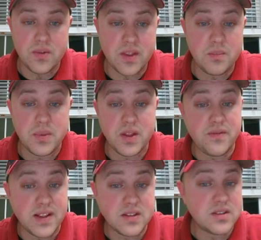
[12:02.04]
build
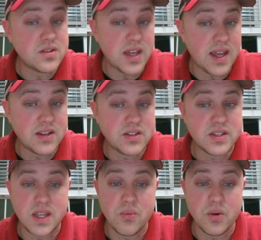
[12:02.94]
fences or cages to
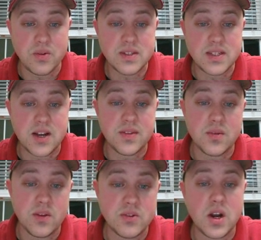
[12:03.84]
keep rodents out, and we
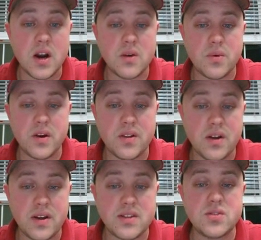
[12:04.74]
use hardware cloth
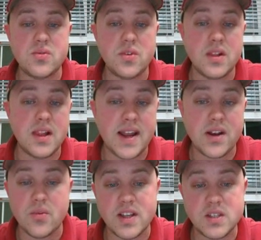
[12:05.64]
to line
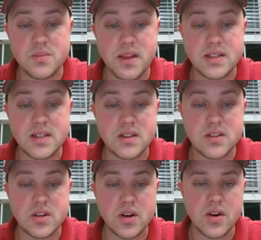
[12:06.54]
raised beds and
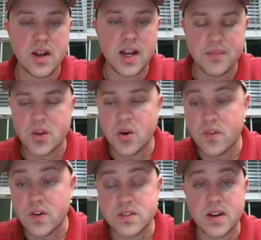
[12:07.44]
deter
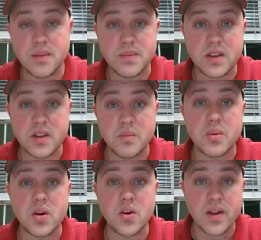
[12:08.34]
gophers or any particular
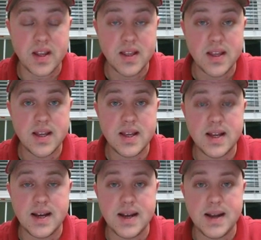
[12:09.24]
burrowing
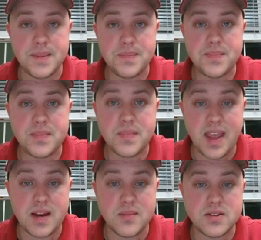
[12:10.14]

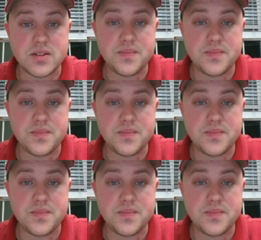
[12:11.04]
animals.